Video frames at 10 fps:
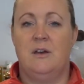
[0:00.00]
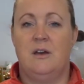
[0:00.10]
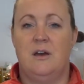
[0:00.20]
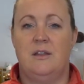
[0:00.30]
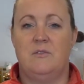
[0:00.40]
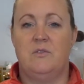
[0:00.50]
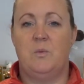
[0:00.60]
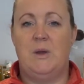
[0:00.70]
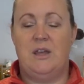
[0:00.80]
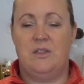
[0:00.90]
And then for
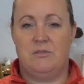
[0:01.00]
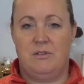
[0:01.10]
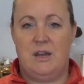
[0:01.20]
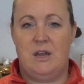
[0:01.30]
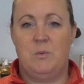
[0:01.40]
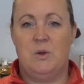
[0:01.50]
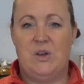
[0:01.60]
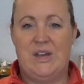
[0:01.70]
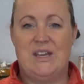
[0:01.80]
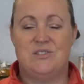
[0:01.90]
week 3, we'll look
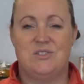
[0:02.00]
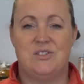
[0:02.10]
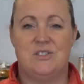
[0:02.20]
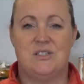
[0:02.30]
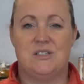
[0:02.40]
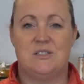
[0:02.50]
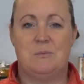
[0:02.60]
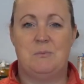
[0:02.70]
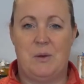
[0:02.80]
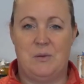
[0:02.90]
at introducing some
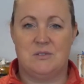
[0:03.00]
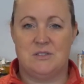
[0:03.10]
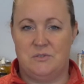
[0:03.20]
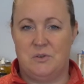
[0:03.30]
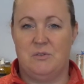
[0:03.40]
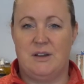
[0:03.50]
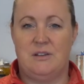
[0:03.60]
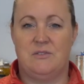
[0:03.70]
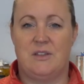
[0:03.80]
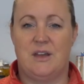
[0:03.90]
bones if you're ready
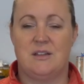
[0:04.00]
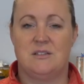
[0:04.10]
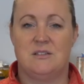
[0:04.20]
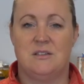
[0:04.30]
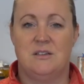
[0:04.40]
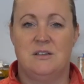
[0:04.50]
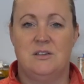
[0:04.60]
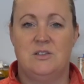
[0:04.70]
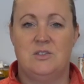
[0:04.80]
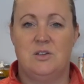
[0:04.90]
for that.
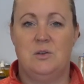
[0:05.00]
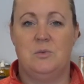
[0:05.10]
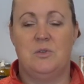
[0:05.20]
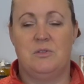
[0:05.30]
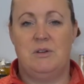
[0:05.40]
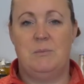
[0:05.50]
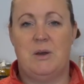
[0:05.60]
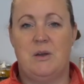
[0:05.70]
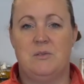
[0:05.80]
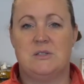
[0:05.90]
2 or 3
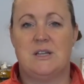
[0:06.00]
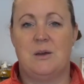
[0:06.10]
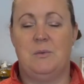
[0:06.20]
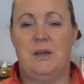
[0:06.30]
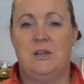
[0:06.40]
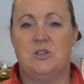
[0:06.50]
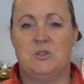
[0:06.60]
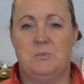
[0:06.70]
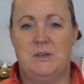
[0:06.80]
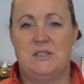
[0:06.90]
bones that week
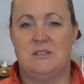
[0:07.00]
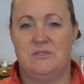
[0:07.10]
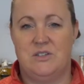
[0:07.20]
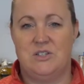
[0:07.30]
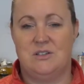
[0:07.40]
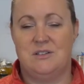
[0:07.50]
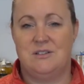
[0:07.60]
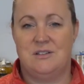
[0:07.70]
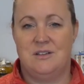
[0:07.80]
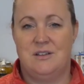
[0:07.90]
should be sufficient.
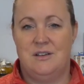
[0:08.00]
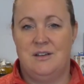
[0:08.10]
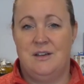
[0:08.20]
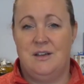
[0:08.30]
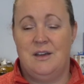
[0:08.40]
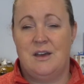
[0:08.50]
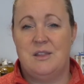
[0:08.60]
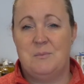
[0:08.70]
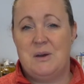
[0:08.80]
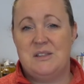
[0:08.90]
And
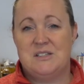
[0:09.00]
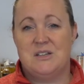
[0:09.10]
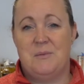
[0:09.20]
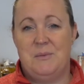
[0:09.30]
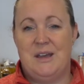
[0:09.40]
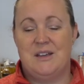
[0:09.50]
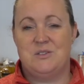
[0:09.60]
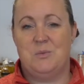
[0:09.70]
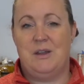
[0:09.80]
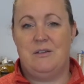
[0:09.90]
then by the time you get to
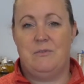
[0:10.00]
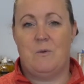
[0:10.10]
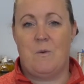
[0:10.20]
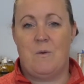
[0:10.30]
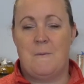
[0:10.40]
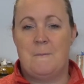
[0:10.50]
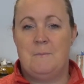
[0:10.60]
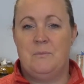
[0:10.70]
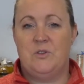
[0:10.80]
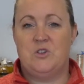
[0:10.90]
week 4,
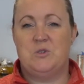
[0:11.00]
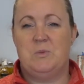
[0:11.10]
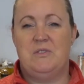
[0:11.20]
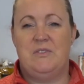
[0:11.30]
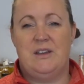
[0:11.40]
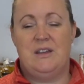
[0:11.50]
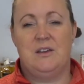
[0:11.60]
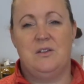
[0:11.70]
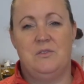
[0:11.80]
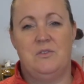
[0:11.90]
you should be feeding a
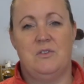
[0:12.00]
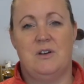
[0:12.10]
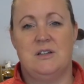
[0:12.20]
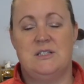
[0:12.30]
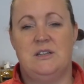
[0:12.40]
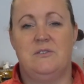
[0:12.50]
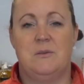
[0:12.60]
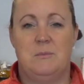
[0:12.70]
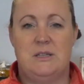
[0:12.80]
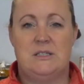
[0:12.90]
good variety of the
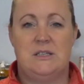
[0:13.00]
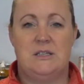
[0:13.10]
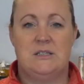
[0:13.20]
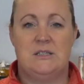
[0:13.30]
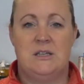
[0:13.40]
minces,